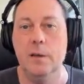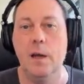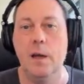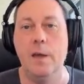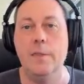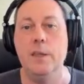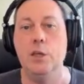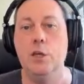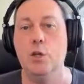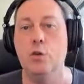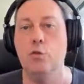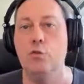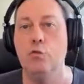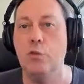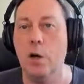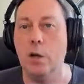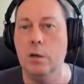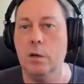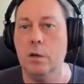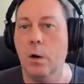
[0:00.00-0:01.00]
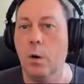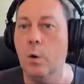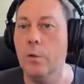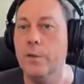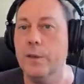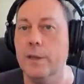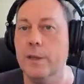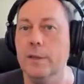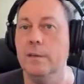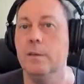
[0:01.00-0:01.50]
and then you can run all
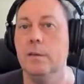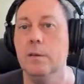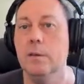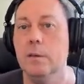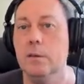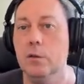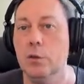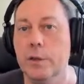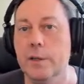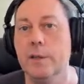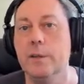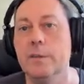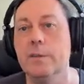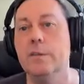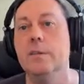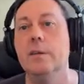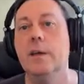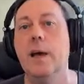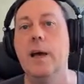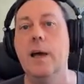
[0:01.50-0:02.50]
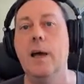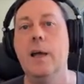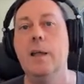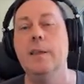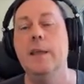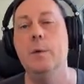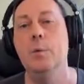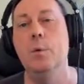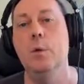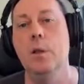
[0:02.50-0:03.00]
these units
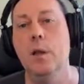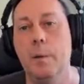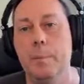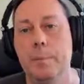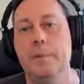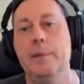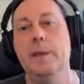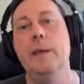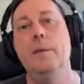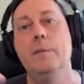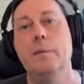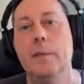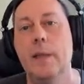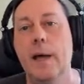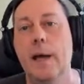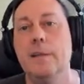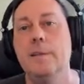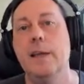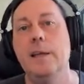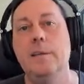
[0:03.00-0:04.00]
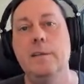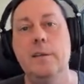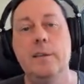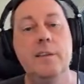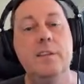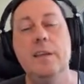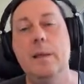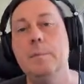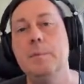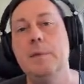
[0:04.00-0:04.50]
and it will update that data,
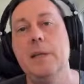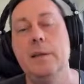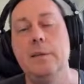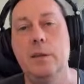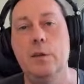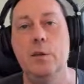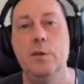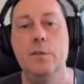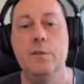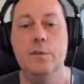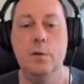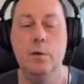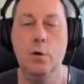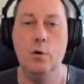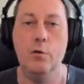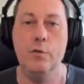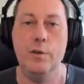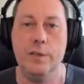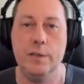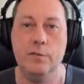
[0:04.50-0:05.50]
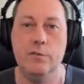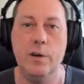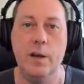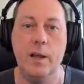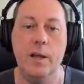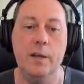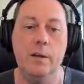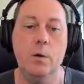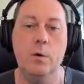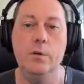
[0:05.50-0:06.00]
the same data that you've already
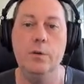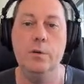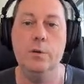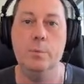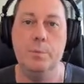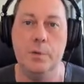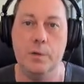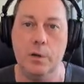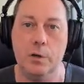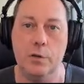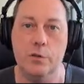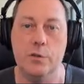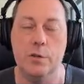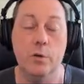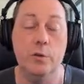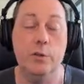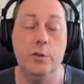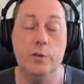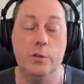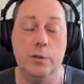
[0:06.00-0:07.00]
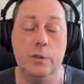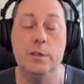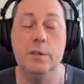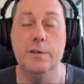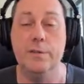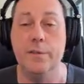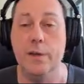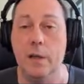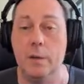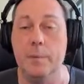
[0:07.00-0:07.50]
ran on your
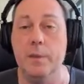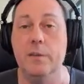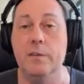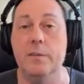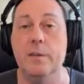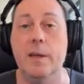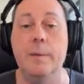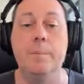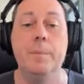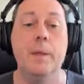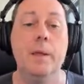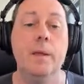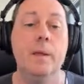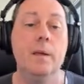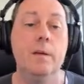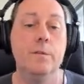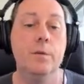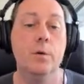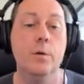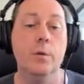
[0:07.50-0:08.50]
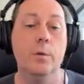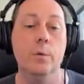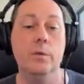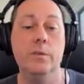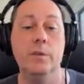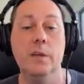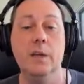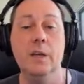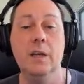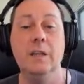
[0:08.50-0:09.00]
development site for
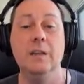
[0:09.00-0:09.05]
those.